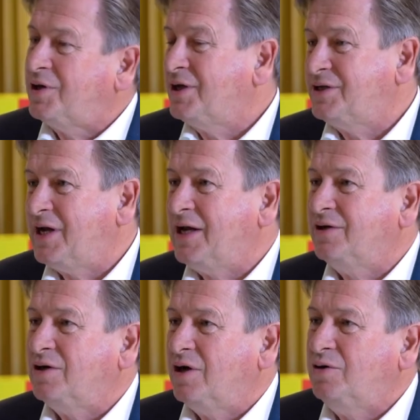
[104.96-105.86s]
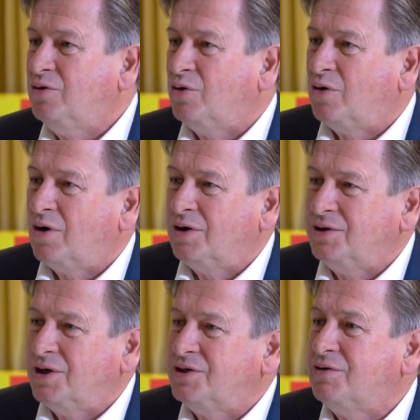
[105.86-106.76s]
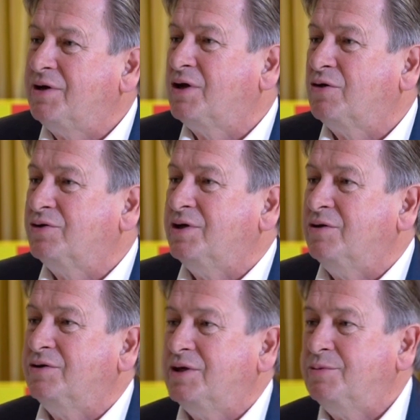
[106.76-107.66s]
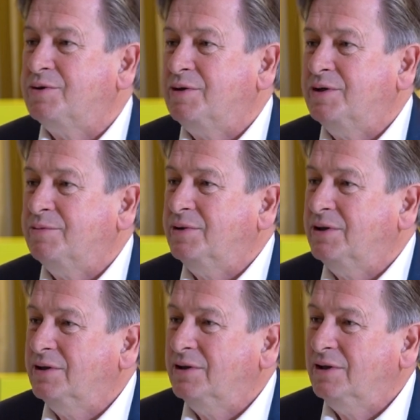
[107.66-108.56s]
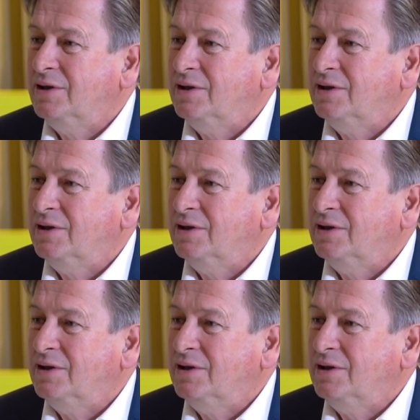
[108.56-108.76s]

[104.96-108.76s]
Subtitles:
are they standalone, or is there any continuity between them?